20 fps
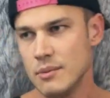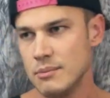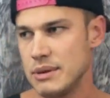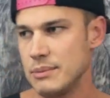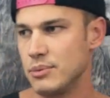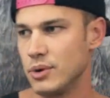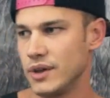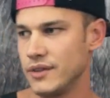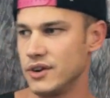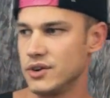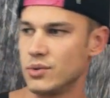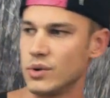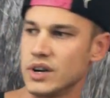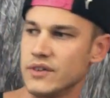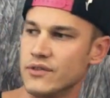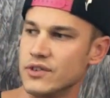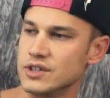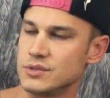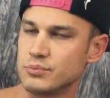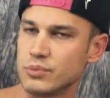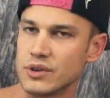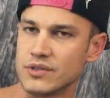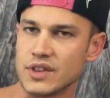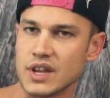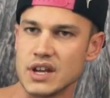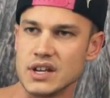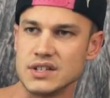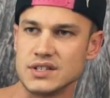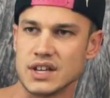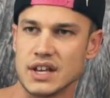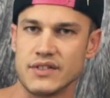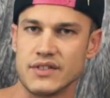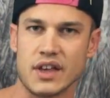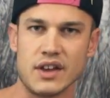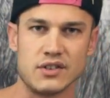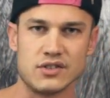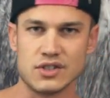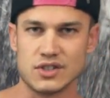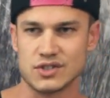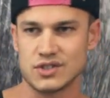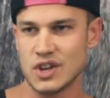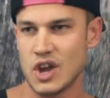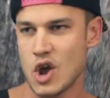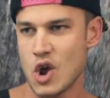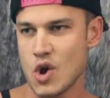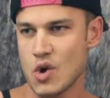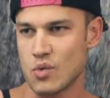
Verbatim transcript: people on their 21st birthdays, and then just